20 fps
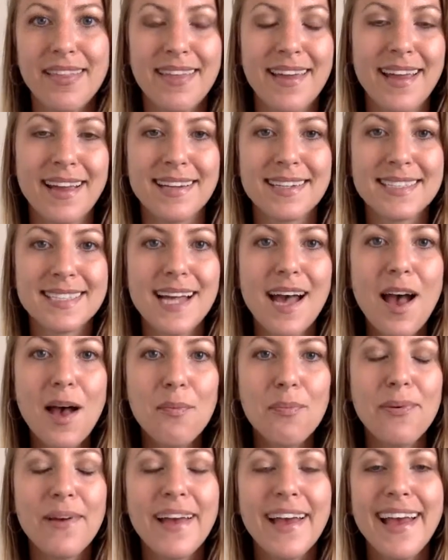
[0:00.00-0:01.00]
things
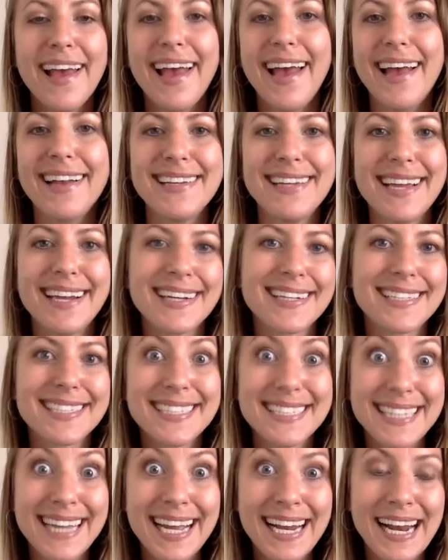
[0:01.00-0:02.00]
up and get
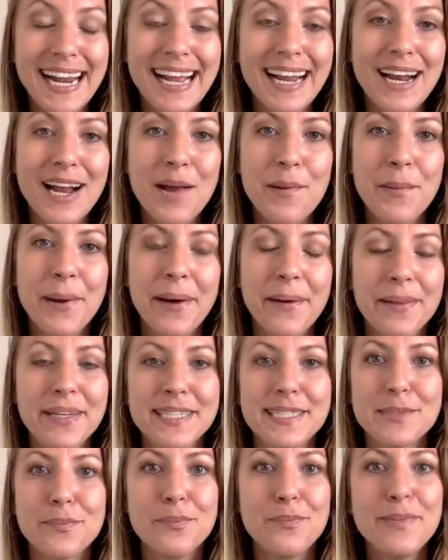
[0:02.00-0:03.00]
excited about
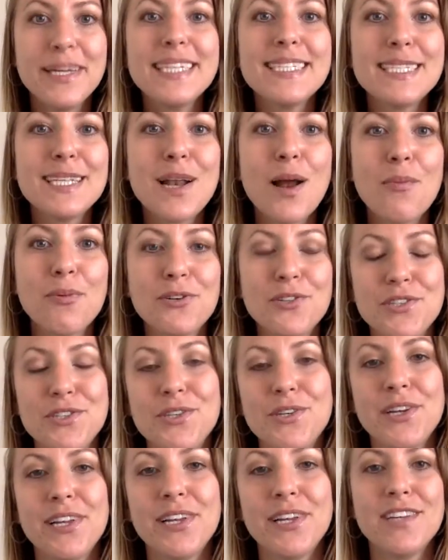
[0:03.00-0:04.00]
this amazing
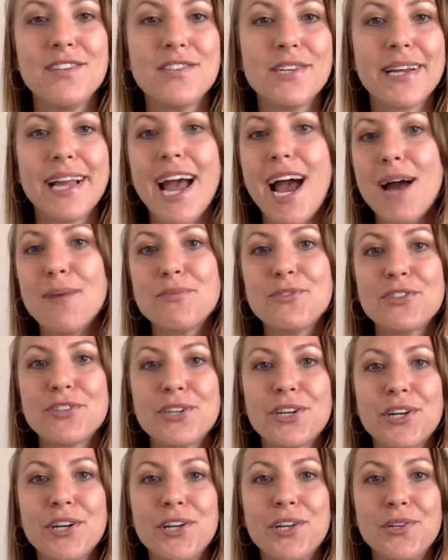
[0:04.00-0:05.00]
opportunity to
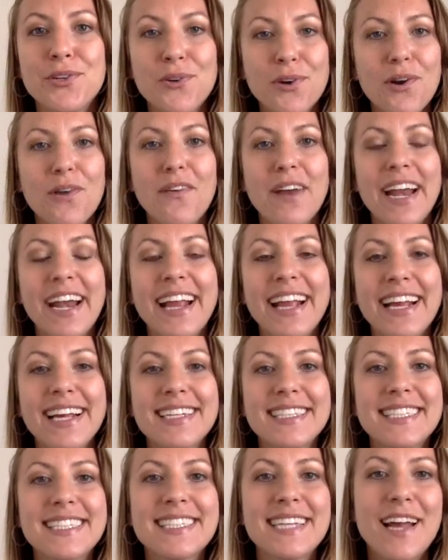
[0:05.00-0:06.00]
capture your
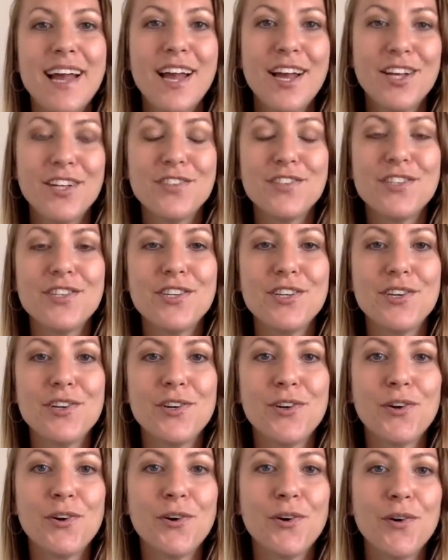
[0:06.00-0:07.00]
radiance,
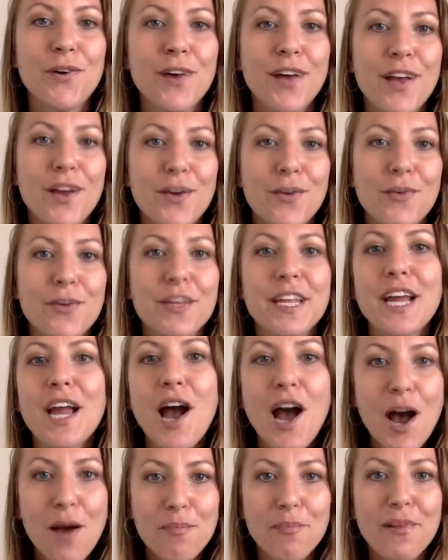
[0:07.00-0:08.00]
to really
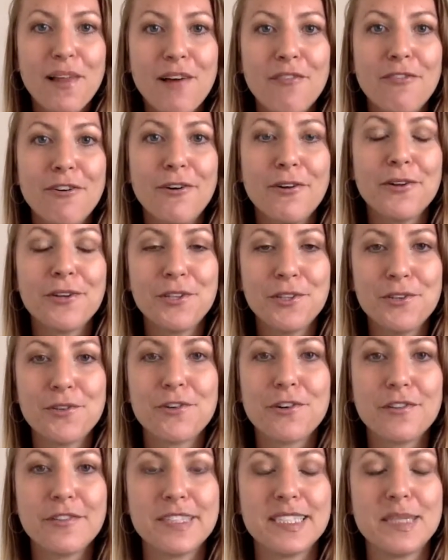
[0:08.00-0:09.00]
up-level
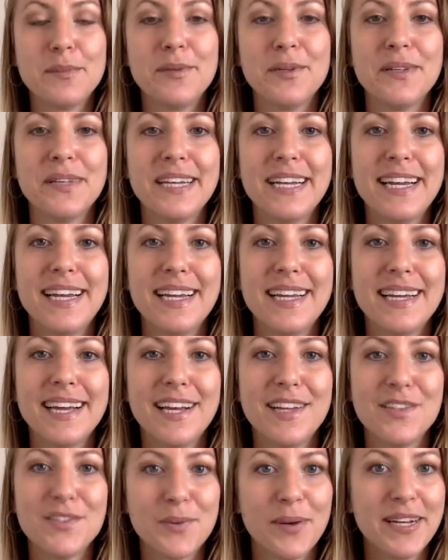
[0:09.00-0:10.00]
your visibility
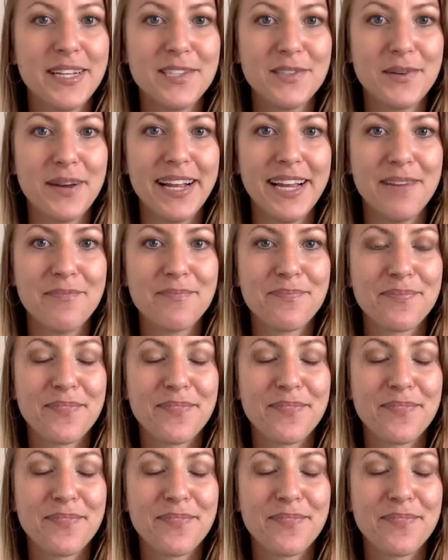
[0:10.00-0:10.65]
in 2020.